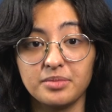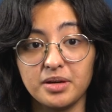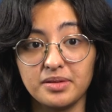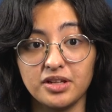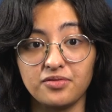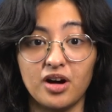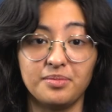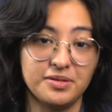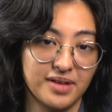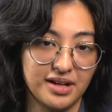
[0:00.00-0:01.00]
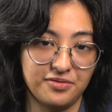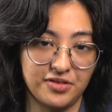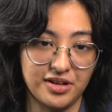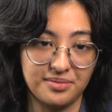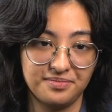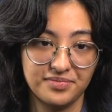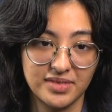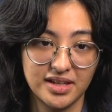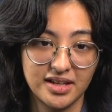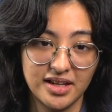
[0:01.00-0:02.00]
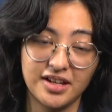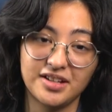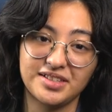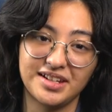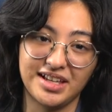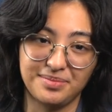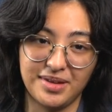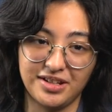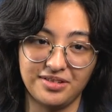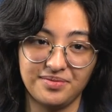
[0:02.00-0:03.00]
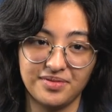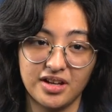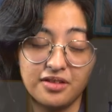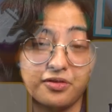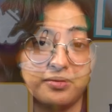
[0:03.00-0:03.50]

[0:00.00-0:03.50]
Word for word: moment you've all been waiting for. Here's today's menu. For